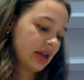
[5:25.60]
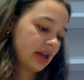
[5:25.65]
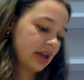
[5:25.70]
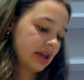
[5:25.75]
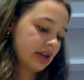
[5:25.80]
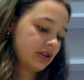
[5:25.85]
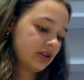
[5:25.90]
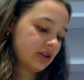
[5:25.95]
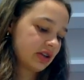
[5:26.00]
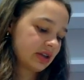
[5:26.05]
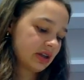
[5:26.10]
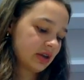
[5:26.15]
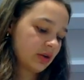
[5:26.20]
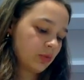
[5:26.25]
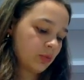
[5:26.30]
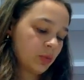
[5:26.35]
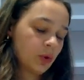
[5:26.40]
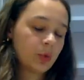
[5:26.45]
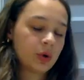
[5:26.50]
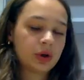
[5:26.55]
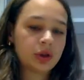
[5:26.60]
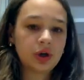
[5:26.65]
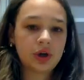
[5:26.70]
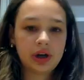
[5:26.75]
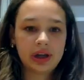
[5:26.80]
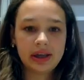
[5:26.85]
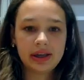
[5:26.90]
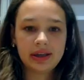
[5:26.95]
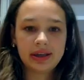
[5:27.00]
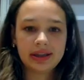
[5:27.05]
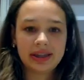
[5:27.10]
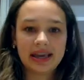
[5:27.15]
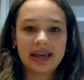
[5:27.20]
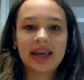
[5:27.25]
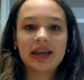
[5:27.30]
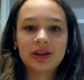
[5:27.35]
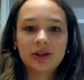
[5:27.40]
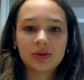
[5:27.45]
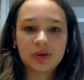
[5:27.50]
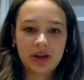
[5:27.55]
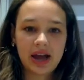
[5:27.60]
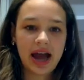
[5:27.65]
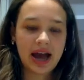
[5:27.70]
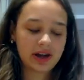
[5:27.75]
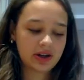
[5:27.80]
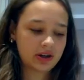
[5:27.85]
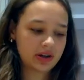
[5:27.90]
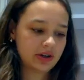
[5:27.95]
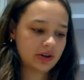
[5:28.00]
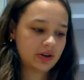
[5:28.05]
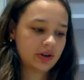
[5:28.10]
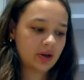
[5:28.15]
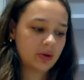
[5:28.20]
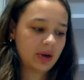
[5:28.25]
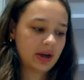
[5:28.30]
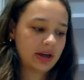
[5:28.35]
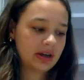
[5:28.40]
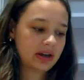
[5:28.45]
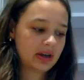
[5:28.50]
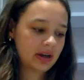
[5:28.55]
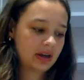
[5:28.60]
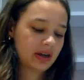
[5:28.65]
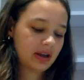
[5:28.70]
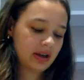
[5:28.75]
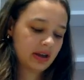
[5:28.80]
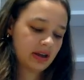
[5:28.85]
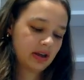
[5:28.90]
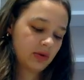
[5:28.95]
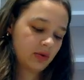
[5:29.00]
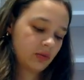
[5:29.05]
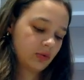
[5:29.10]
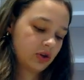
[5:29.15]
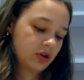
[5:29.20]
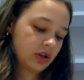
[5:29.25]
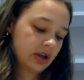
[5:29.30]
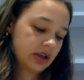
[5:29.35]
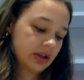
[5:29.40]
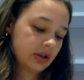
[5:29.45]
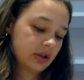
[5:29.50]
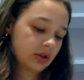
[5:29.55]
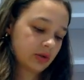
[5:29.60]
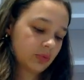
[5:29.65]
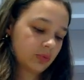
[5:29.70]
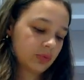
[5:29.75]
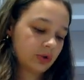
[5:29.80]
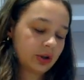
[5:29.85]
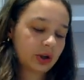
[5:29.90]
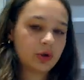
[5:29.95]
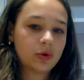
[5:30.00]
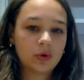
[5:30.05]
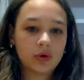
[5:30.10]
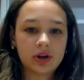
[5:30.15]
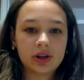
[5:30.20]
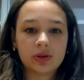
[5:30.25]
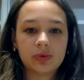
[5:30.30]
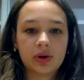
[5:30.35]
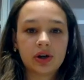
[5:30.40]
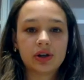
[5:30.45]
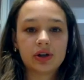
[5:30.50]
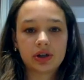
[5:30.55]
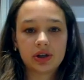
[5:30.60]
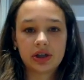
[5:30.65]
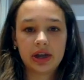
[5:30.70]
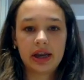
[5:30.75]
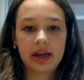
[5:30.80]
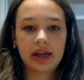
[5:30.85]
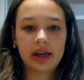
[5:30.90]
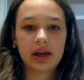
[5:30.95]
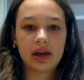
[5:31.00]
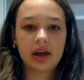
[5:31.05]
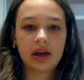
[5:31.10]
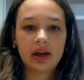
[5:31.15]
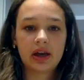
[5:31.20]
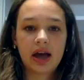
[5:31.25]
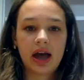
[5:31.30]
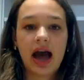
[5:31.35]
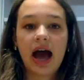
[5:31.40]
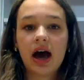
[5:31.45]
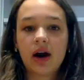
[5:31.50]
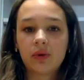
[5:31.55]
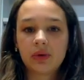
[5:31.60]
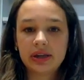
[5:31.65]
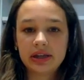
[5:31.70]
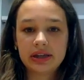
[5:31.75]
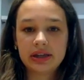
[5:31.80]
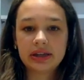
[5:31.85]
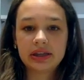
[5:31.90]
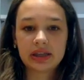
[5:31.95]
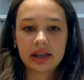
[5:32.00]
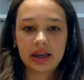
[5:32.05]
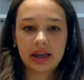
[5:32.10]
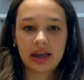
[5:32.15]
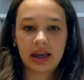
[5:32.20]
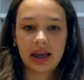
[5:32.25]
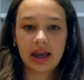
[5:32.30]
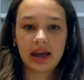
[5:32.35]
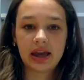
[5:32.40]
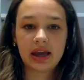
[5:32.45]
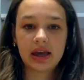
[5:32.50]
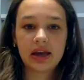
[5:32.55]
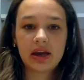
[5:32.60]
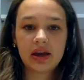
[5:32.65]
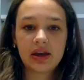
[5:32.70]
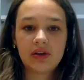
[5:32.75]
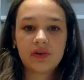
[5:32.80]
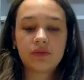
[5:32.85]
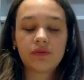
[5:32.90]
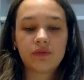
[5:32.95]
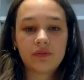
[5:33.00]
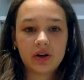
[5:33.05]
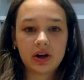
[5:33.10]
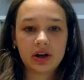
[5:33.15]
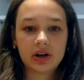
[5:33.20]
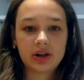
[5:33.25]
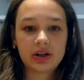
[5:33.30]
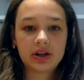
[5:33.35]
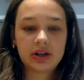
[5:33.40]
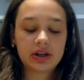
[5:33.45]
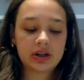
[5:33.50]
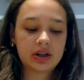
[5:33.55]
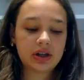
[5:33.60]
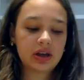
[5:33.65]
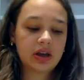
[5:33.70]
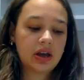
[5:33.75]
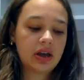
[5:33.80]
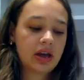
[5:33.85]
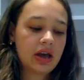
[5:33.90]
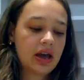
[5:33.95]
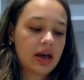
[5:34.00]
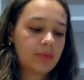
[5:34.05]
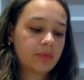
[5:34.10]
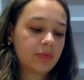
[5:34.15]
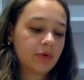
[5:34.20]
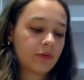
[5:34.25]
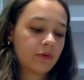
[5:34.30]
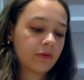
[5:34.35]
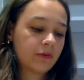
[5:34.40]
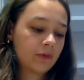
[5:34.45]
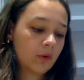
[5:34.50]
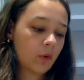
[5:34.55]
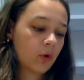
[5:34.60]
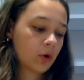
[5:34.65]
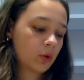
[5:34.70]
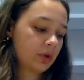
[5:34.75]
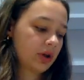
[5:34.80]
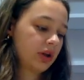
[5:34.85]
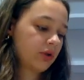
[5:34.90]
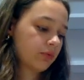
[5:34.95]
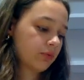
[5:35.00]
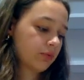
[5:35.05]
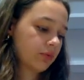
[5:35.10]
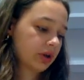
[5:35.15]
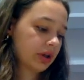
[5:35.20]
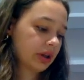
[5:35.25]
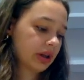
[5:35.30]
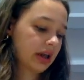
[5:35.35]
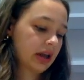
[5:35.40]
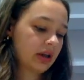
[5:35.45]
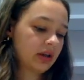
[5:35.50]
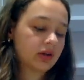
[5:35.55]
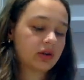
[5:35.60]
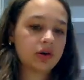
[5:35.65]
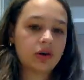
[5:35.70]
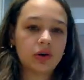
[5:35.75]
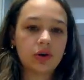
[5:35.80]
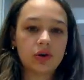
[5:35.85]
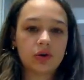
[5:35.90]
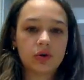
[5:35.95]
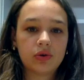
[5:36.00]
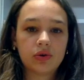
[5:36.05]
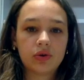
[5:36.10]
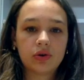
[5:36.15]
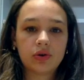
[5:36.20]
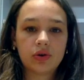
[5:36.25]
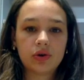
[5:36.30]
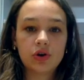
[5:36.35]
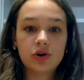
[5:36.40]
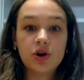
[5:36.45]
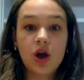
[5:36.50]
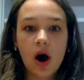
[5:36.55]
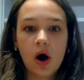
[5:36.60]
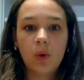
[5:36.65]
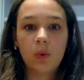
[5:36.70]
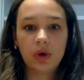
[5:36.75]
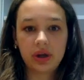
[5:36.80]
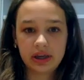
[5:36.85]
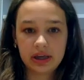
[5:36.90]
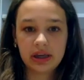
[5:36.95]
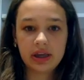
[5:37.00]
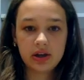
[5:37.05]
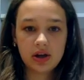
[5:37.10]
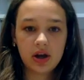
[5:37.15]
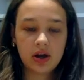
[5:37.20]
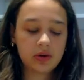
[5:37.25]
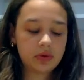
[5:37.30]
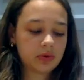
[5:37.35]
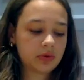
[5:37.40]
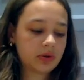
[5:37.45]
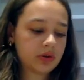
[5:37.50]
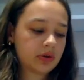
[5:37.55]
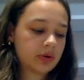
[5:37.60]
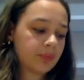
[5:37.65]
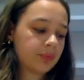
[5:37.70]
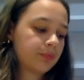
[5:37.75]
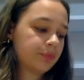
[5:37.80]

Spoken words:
But we're learning his reaction to it, which is really cool, because we're understanding how he's thinking first before we really know what he knows.